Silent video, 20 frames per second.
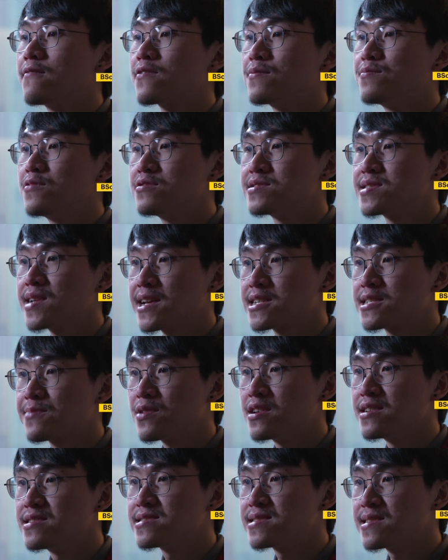from user
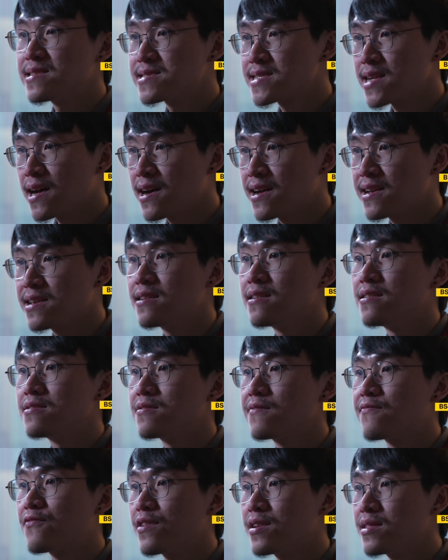experience design
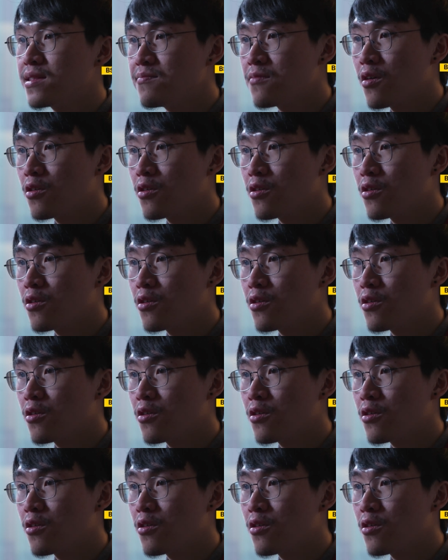to 3D